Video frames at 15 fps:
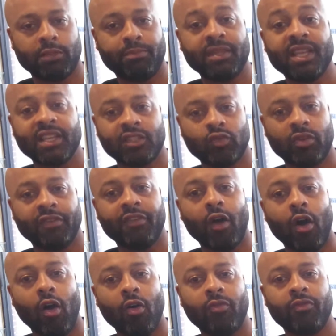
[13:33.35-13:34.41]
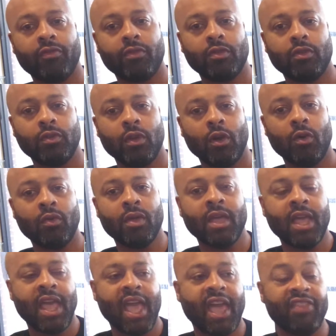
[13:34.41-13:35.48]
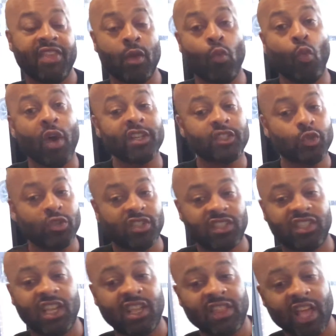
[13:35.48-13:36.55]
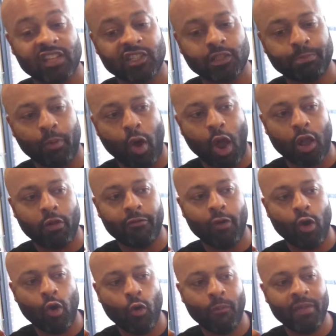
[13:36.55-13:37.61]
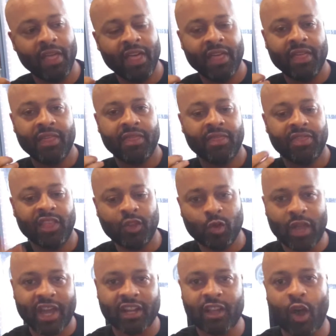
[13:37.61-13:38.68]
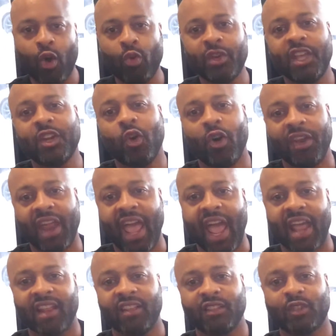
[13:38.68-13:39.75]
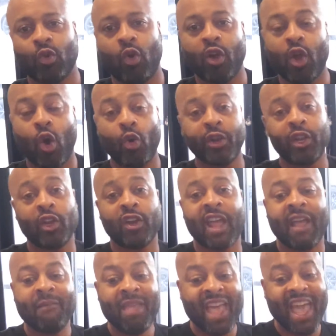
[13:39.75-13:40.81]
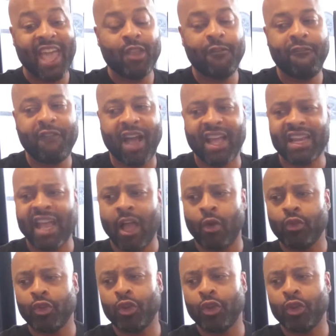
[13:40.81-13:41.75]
begins to evolve, you know. And then once you see that spark of hope, then you got to hone in on that. So hone in on that, and you find out,